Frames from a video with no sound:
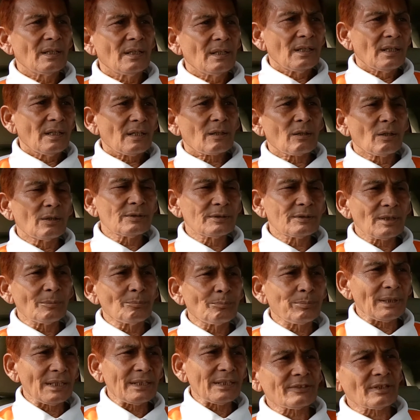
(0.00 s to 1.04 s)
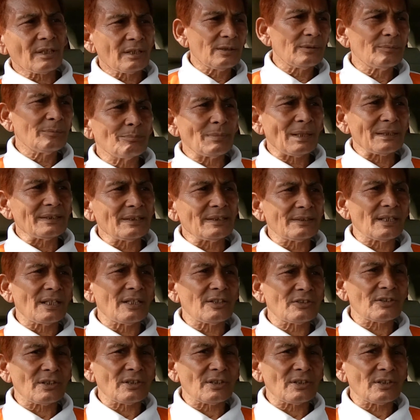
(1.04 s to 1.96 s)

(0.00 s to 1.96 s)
contemplation, meditation